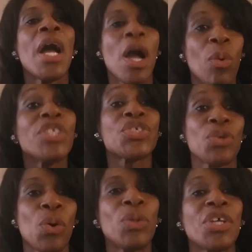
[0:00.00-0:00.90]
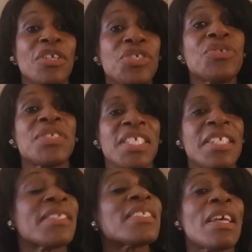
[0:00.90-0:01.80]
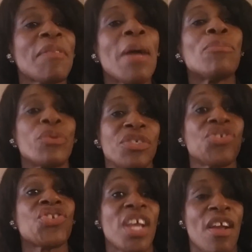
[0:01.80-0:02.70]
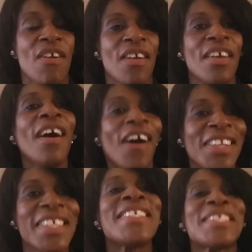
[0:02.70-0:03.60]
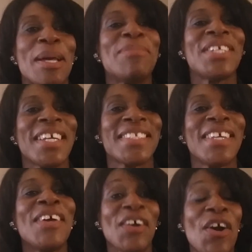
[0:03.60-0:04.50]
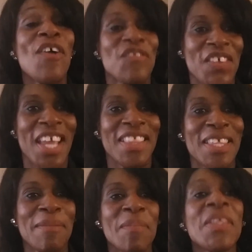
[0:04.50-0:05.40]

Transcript: I want you to hold on to your seats because I've got more to share on this subject called faith.